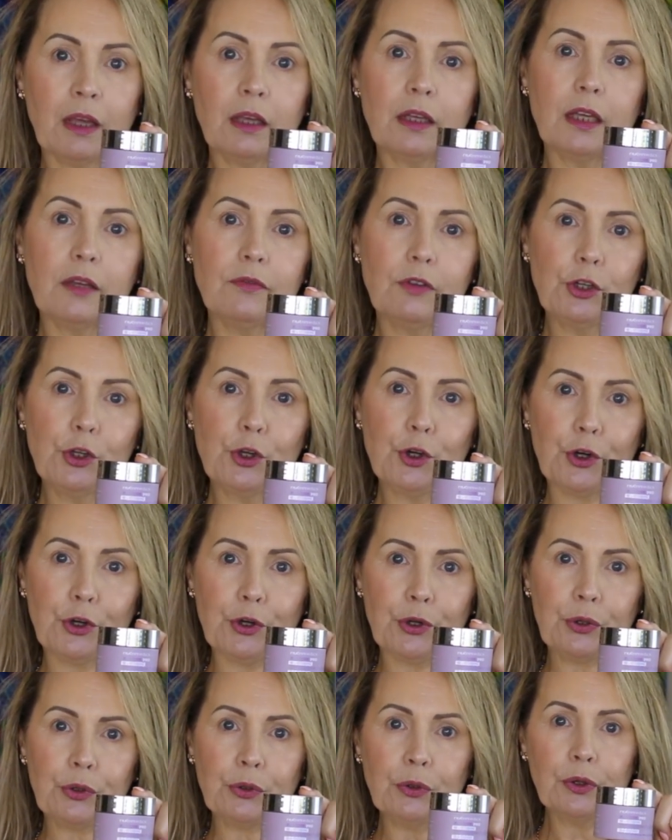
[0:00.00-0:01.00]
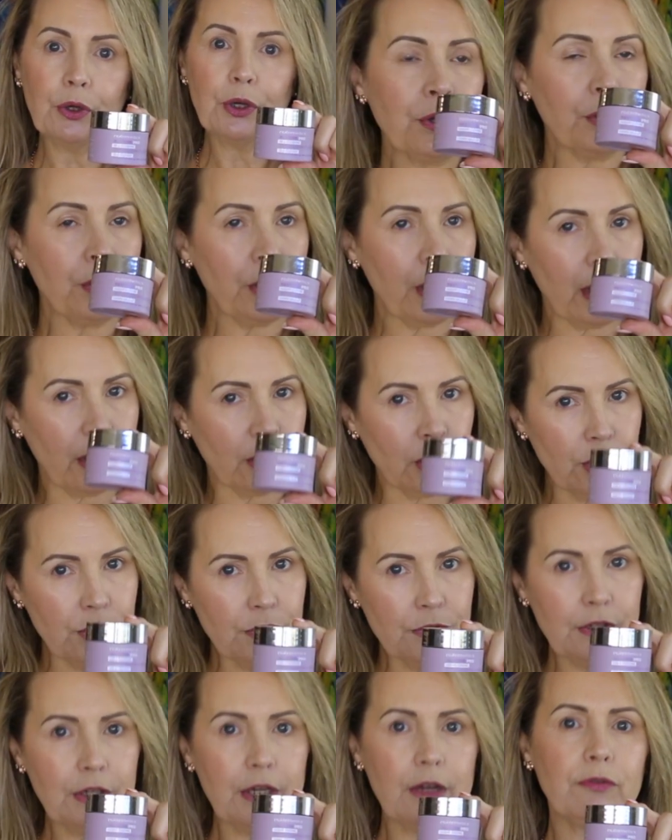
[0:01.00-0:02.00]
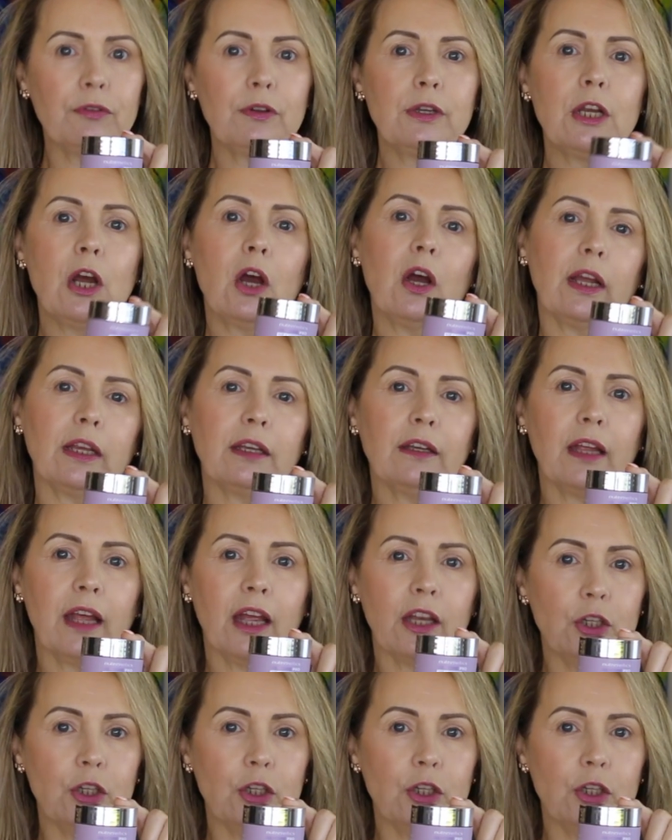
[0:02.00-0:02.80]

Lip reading: Give it a go and use it every night,